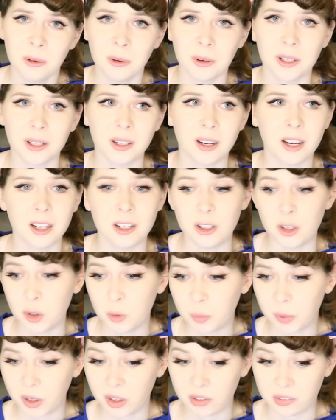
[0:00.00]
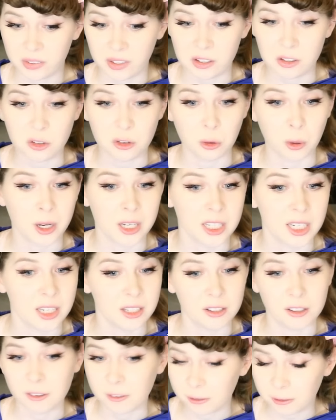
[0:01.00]
or a new person
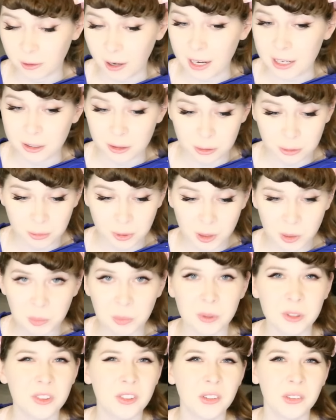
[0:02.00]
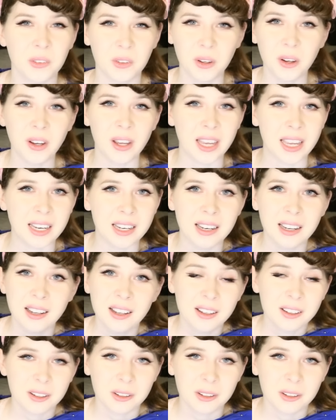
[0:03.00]
joining your friend group, which is good,